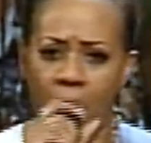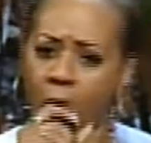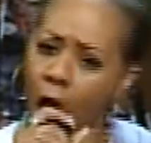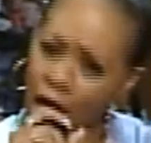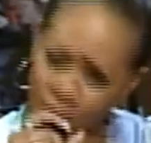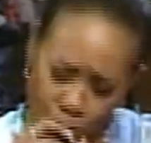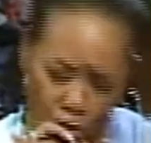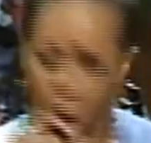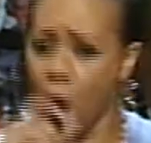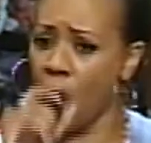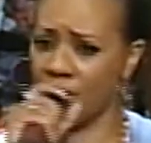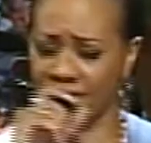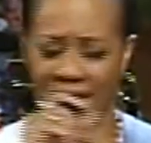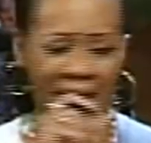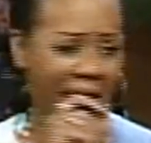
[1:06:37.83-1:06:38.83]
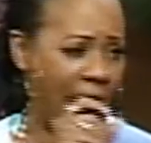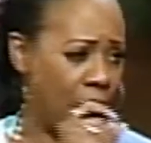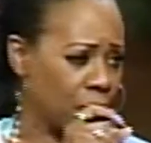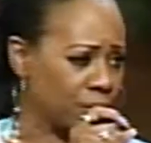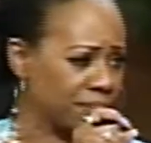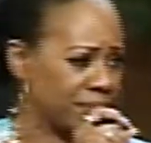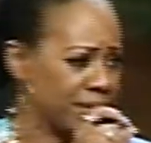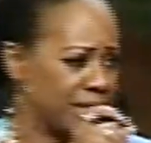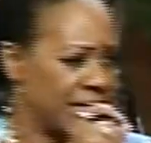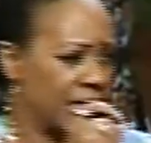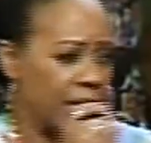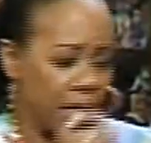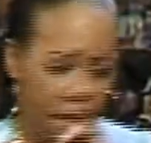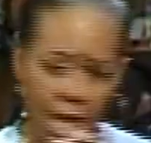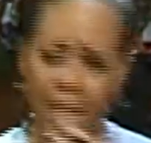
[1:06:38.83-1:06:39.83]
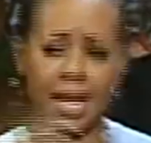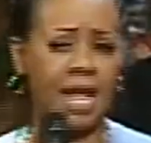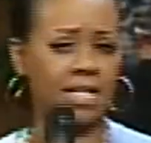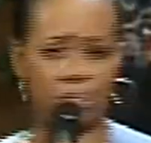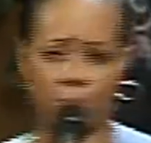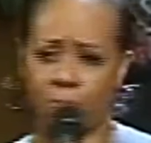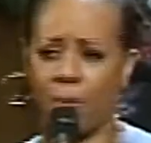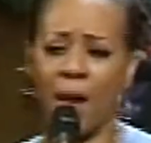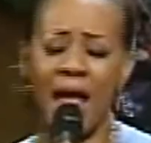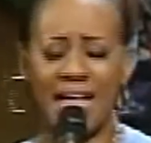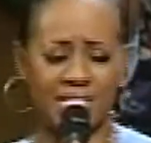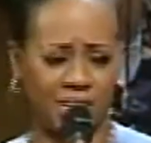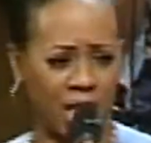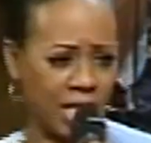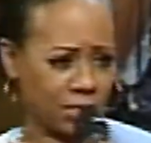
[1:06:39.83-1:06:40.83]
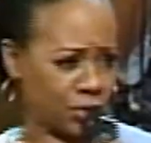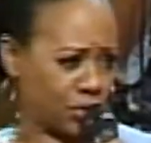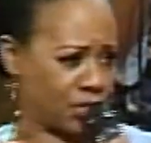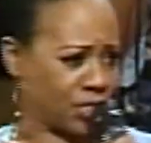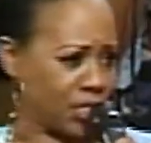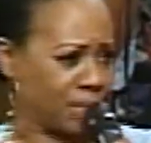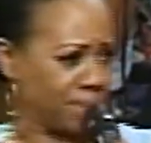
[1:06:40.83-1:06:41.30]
are torn down in his presence.